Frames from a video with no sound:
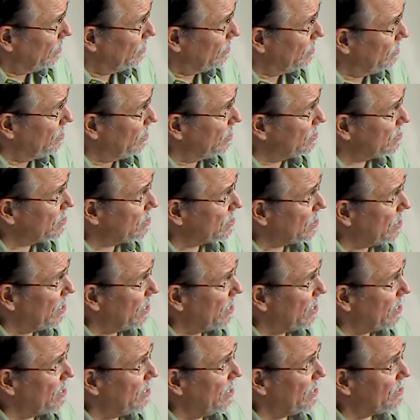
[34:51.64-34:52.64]
This
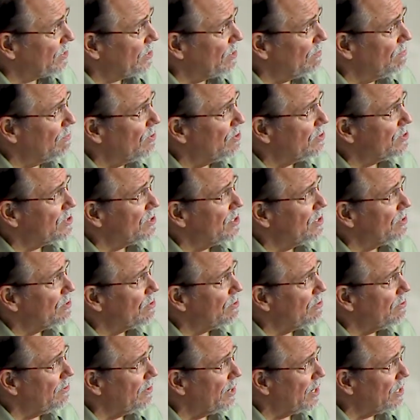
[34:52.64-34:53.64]
guy got the most
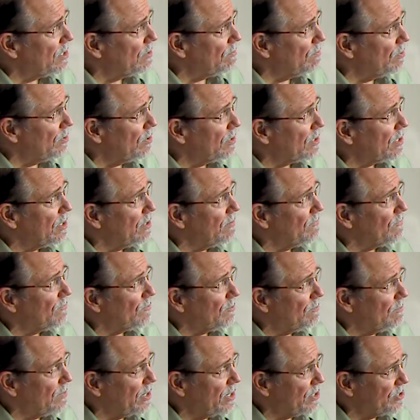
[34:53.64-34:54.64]
incredible
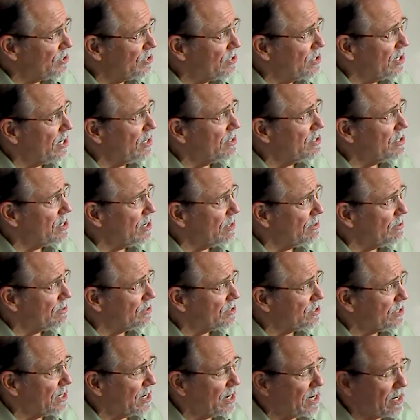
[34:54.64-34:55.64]
information on the other
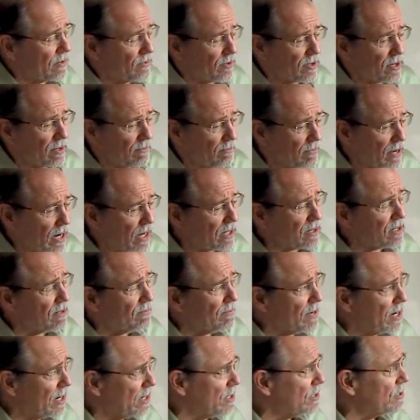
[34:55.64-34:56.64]
side with the
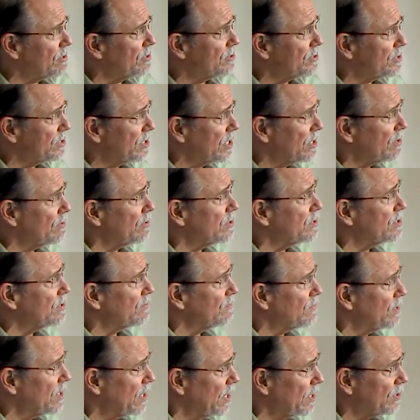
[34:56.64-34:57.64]
mathematical secrets
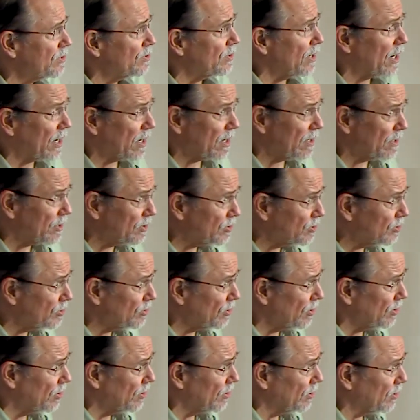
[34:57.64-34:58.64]
of nature, I can
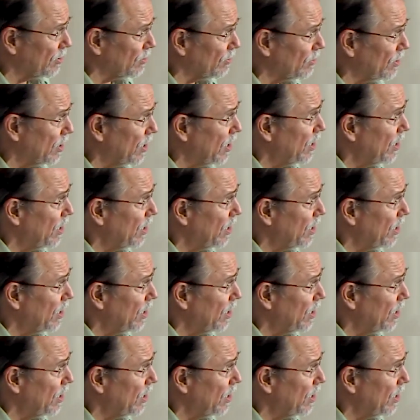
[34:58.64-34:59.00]
assure you.